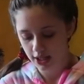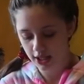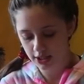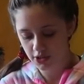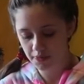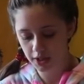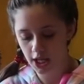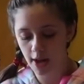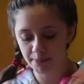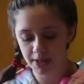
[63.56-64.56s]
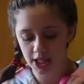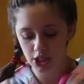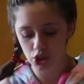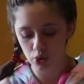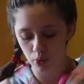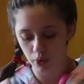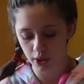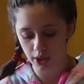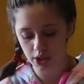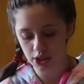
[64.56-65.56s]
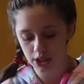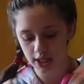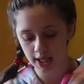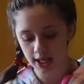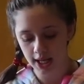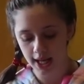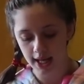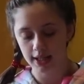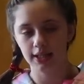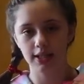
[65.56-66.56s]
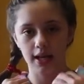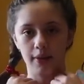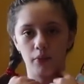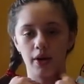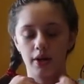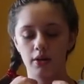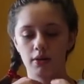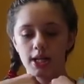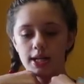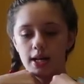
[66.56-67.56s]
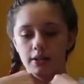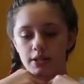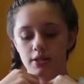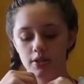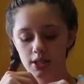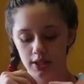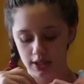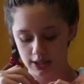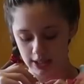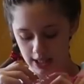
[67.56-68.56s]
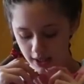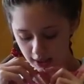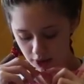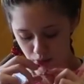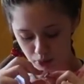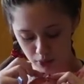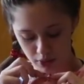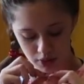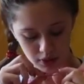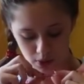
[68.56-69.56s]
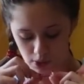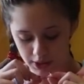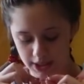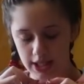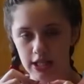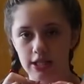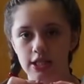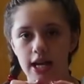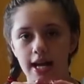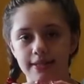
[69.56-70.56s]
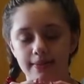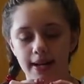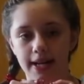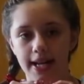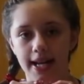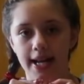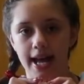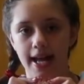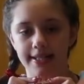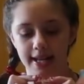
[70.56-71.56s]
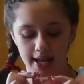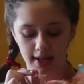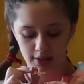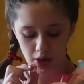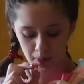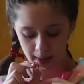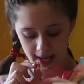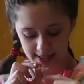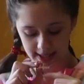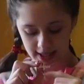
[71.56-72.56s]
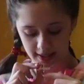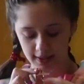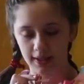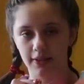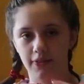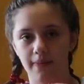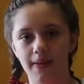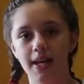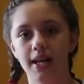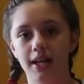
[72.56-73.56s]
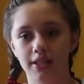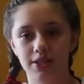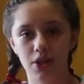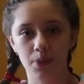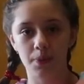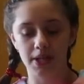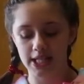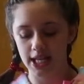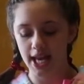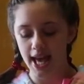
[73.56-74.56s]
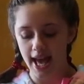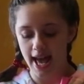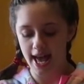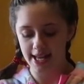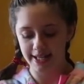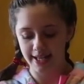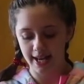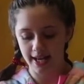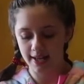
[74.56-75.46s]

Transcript: It's from the company Jewelers. I'm wearing it right now. This is what it looks like. It's rose gold. It says Jasmine on it, and it has topaz dangling from it. It's so pretty, and